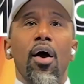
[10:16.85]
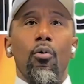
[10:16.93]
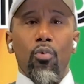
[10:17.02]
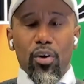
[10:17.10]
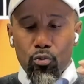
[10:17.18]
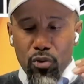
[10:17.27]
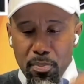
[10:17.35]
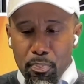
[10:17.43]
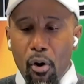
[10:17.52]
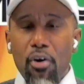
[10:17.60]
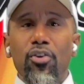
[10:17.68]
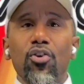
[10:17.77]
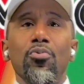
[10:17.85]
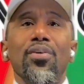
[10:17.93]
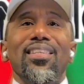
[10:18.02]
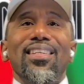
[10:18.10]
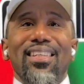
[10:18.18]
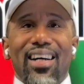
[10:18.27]
When we partner
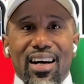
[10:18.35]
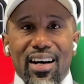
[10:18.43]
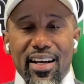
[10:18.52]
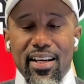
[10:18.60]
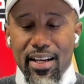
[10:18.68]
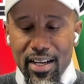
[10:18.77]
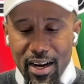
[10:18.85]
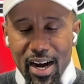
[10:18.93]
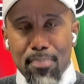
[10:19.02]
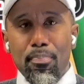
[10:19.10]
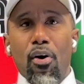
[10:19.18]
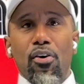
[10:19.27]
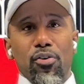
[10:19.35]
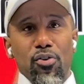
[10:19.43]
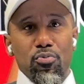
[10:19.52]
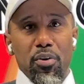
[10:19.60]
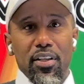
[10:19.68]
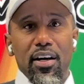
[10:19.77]
with God, God
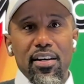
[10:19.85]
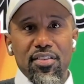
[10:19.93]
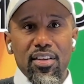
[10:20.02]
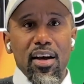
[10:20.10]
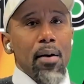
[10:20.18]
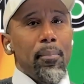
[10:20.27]
partners with us,